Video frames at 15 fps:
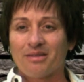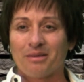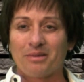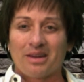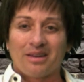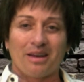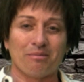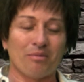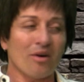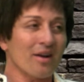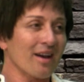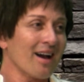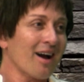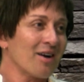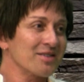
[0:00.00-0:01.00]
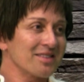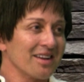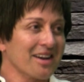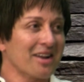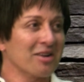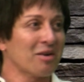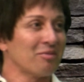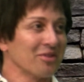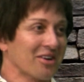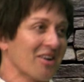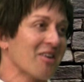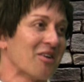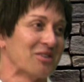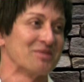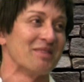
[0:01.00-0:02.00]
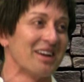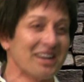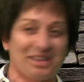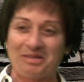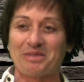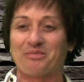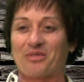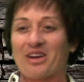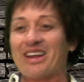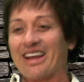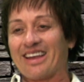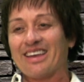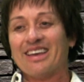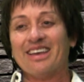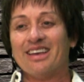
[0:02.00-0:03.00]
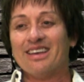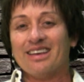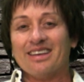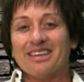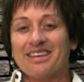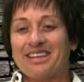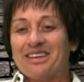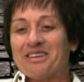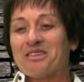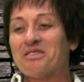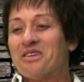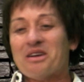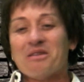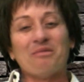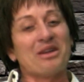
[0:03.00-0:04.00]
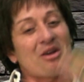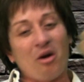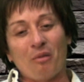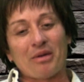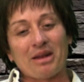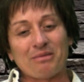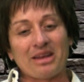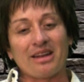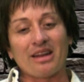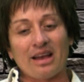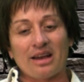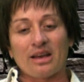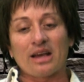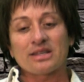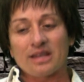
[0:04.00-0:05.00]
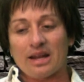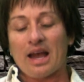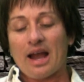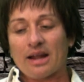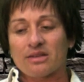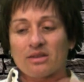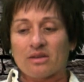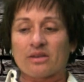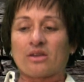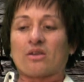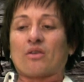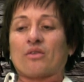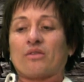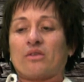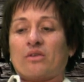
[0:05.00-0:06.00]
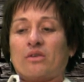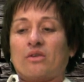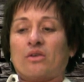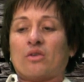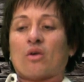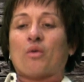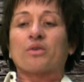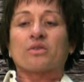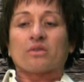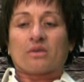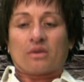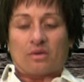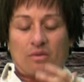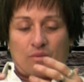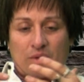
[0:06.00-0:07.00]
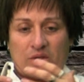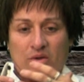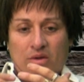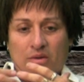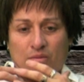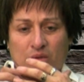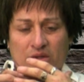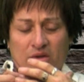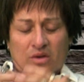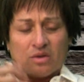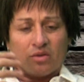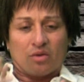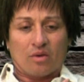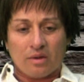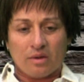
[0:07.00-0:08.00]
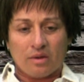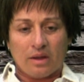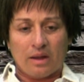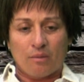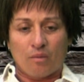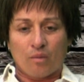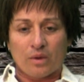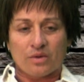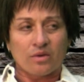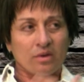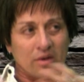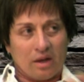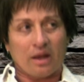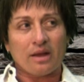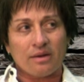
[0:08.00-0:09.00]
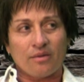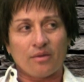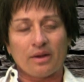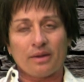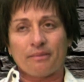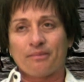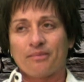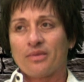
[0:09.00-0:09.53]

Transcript: I mean, I bought a house and I got a couple cars, man. Give me a break, you know. But I mean, as an actor, you know what you can do and what you're good at, right?